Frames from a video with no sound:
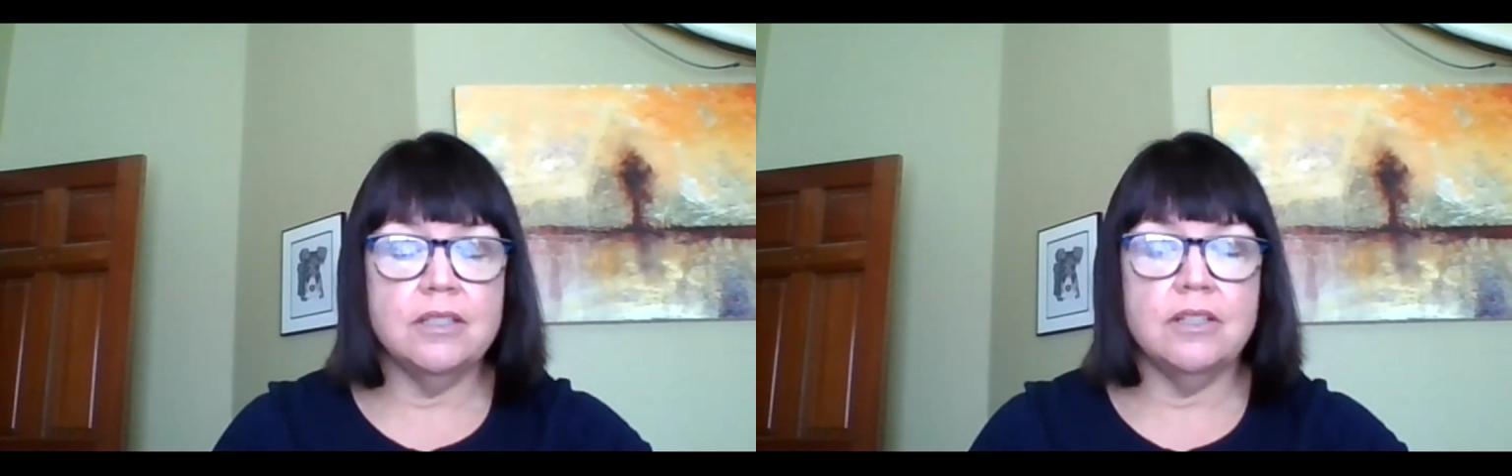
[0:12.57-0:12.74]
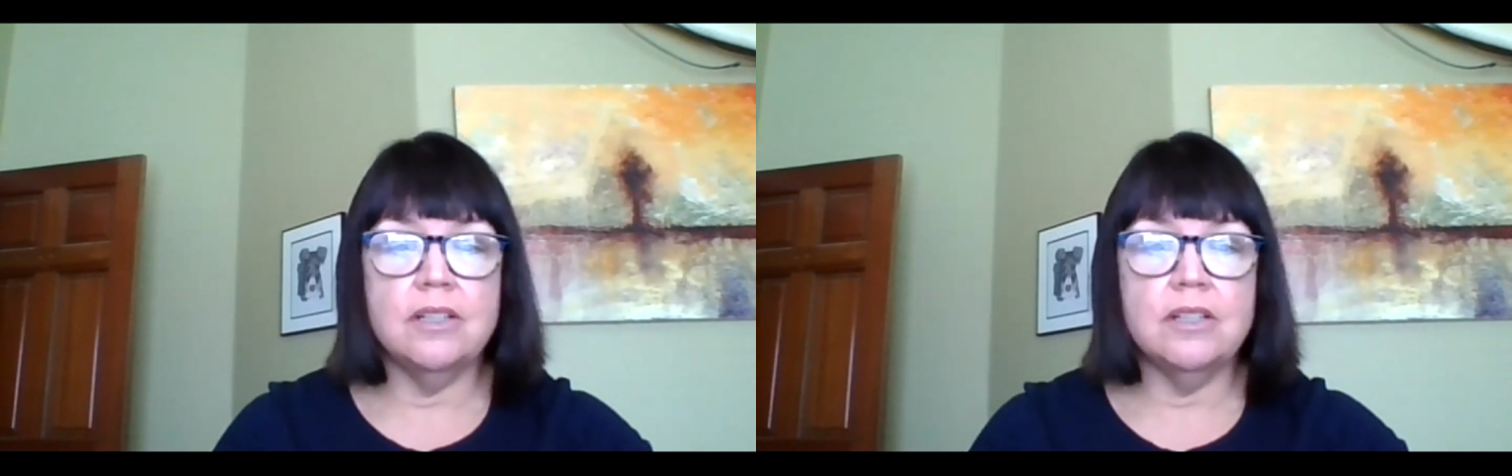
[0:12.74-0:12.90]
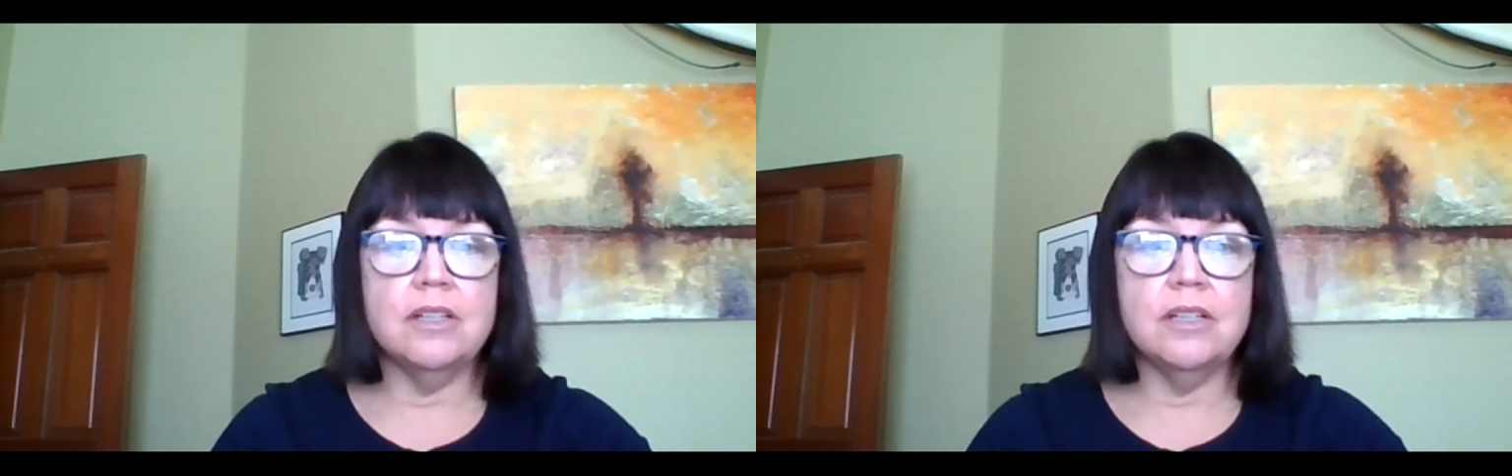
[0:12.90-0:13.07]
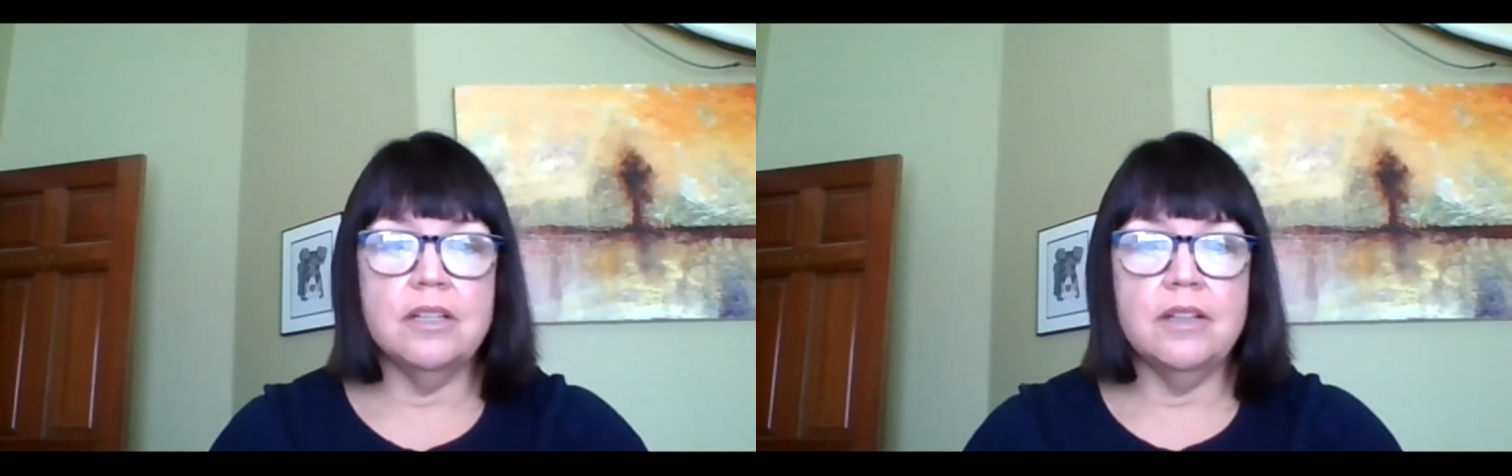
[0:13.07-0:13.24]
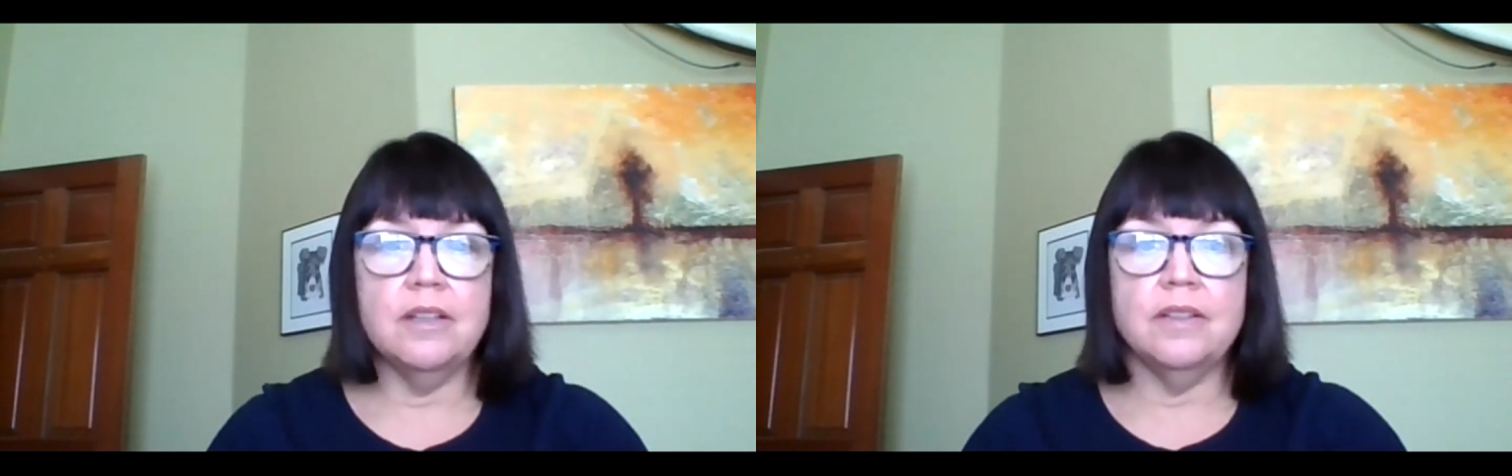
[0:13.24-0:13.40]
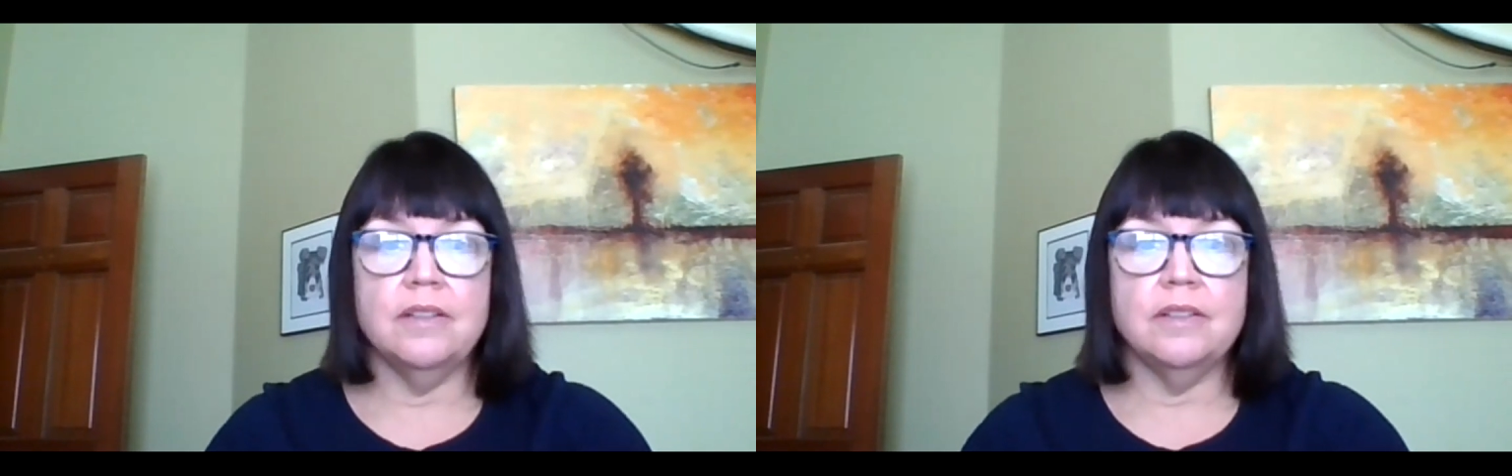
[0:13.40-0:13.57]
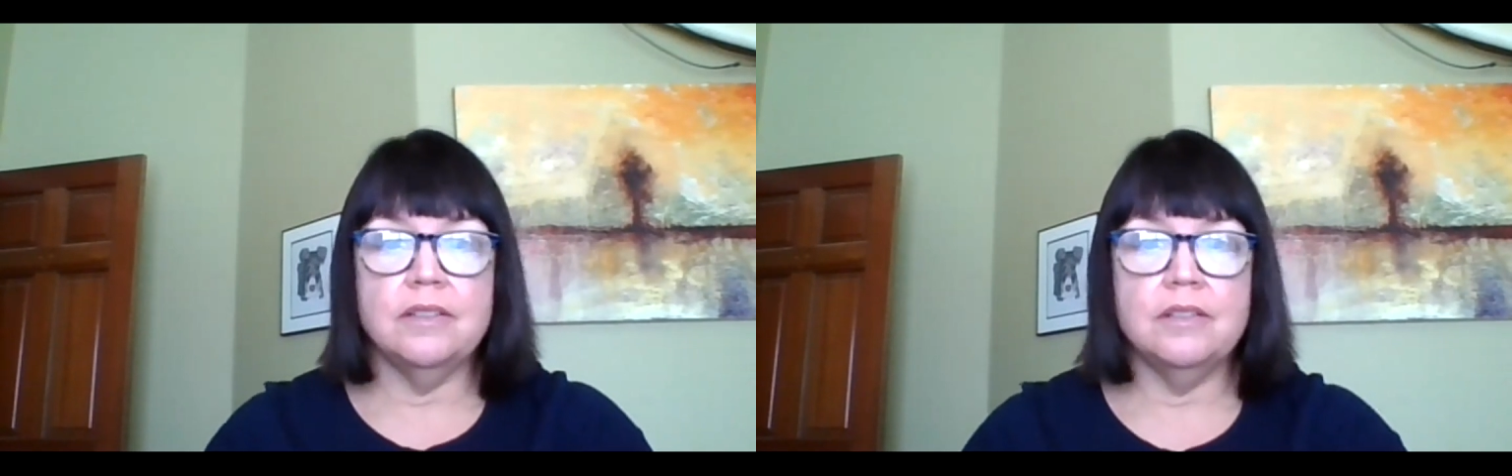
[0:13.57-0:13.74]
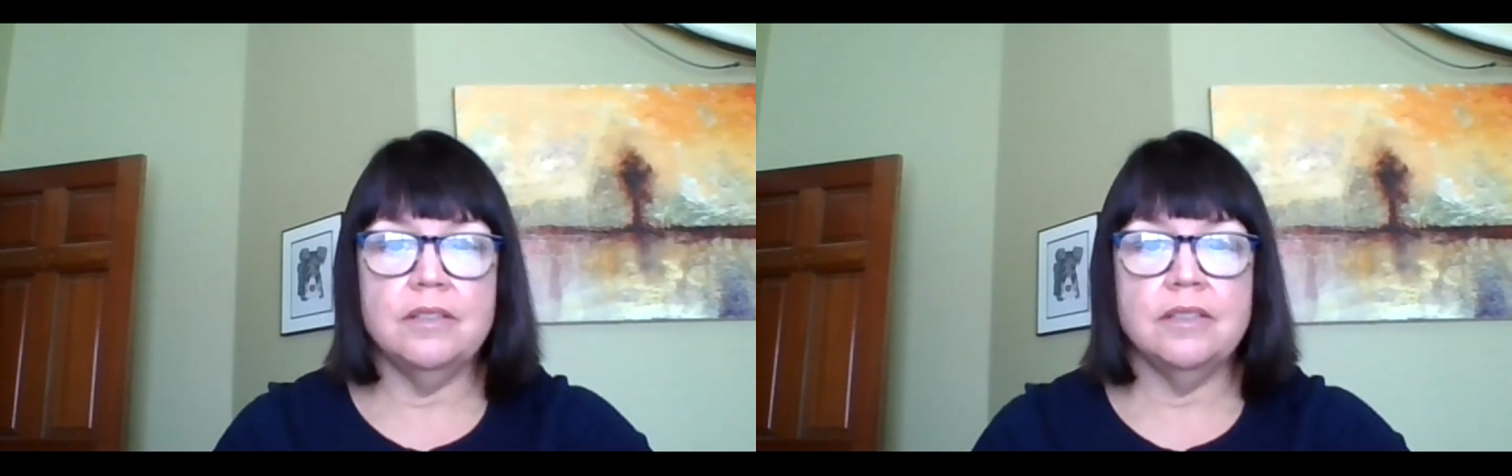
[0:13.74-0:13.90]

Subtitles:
on